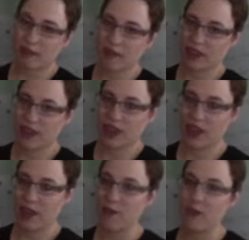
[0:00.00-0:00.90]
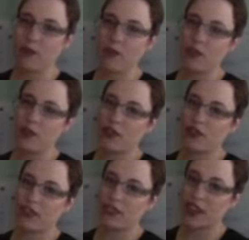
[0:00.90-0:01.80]
Like, I'm on board with
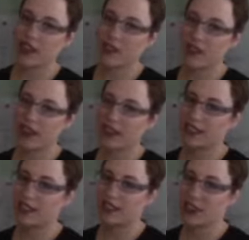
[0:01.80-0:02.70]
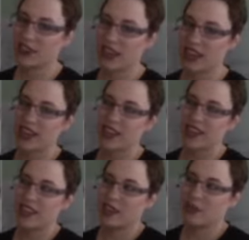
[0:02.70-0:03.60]
the grains and the dairy,
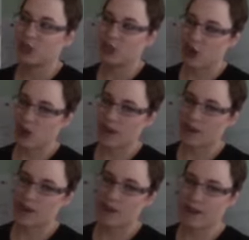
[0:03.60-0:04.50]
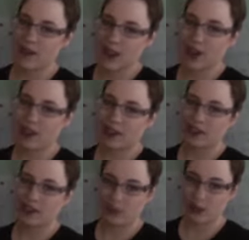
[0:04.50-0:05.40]
which are going to be very, very
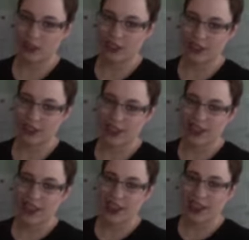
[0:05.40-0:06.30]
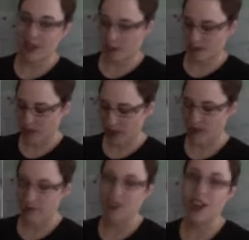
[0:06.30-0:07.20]
difficult, but I
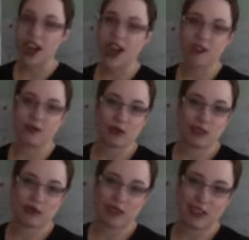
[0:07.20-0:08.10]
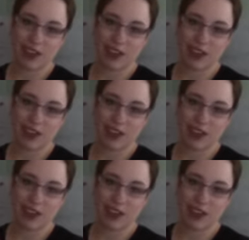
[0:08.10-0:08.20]
am not on board with